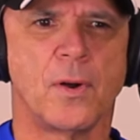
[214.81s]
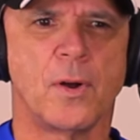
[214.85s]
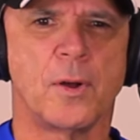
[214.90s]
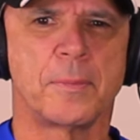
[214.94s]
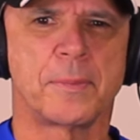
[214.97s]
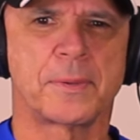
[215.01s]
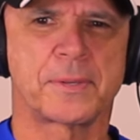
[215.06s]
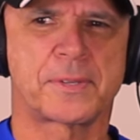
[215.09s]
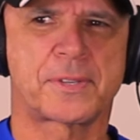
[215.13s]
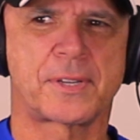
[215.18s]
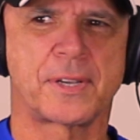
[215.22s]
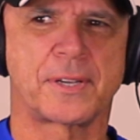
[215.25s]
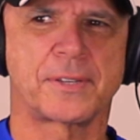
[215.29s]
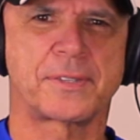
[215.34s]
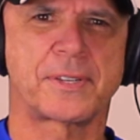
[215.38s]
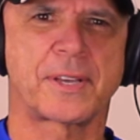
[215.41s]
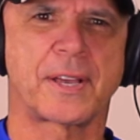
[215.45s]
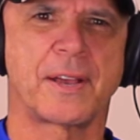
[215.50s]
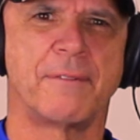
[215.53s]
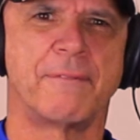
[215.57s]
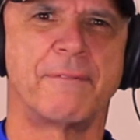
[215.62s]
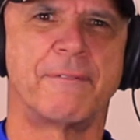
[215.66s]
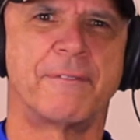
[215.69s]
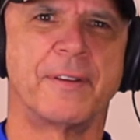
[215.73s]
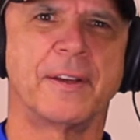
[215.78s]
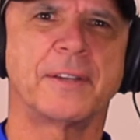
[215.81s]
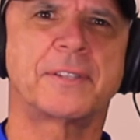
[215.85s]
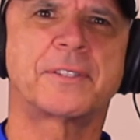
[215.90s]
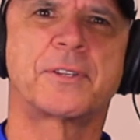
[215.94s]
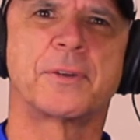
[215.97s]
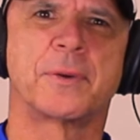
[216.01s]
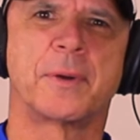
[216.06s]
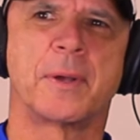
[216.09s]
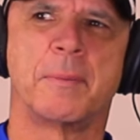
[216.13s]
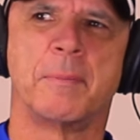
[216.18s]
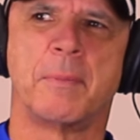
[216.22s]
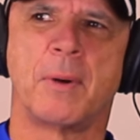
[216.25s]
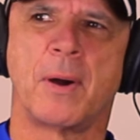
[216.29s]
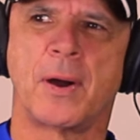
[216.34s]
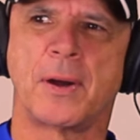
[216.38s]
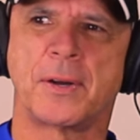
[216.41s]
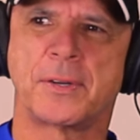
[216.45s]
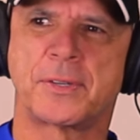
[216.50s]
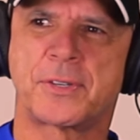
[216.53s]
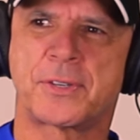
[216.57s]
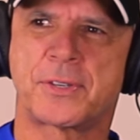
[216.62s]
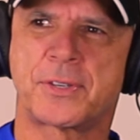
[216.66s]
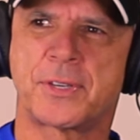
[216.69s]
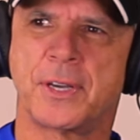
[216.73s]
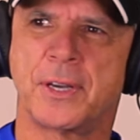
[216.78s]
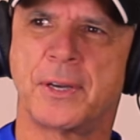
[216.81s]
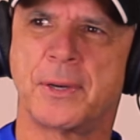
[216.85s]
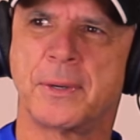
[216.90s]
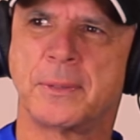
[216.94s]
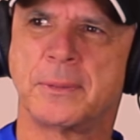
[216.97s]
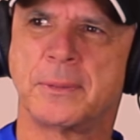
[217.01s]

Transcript: Almost sounds like a victory march, too.